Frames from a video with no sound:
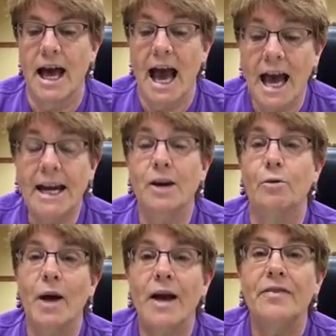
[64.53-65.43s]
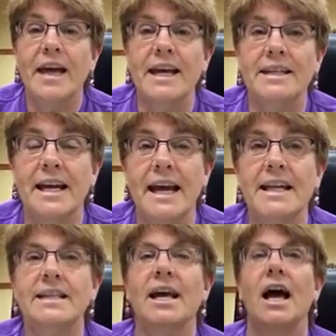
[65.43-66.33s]
and around that
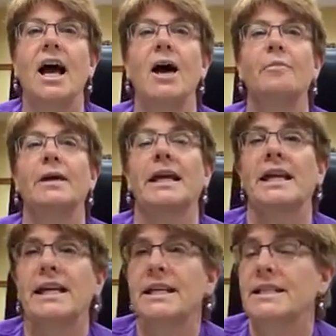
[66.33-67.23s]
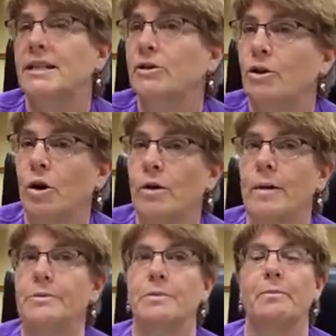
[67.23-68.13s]
date. Kids and
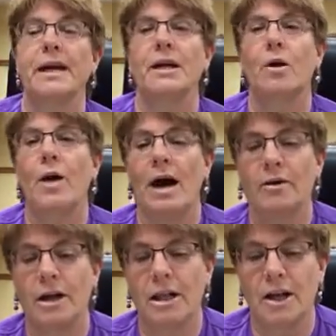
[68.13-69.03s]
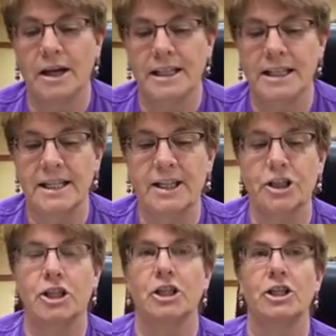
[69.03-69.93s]
grown-ups might go out along the
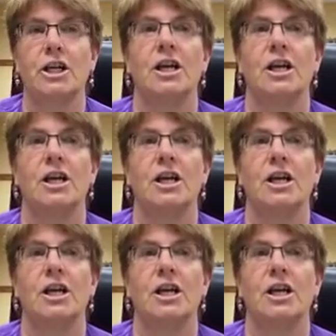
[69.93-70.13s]
ditch,